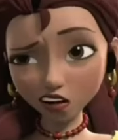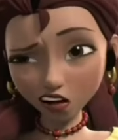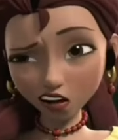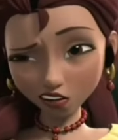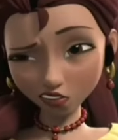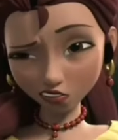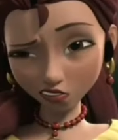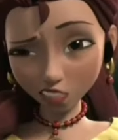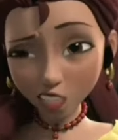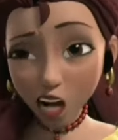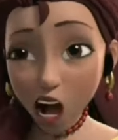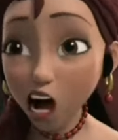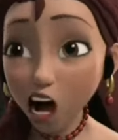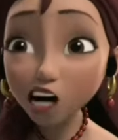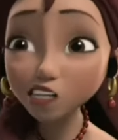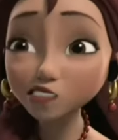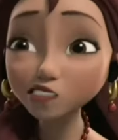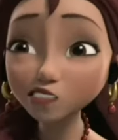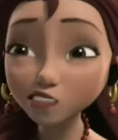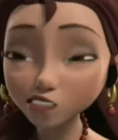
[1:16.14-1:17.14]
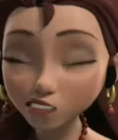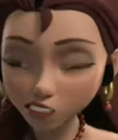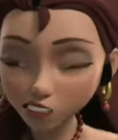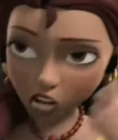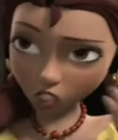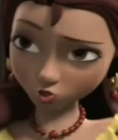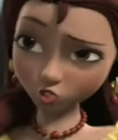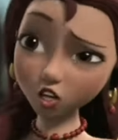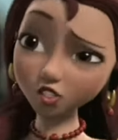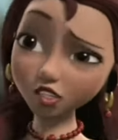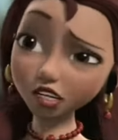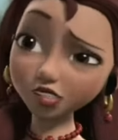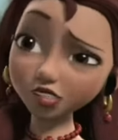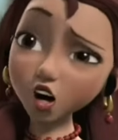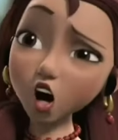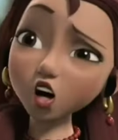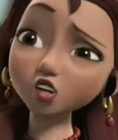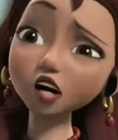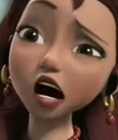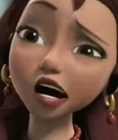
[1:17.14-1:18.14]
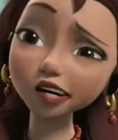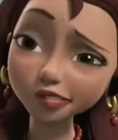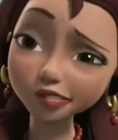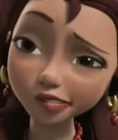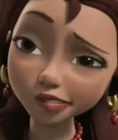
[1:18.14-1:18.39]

Uh, yeah. How else are they going to get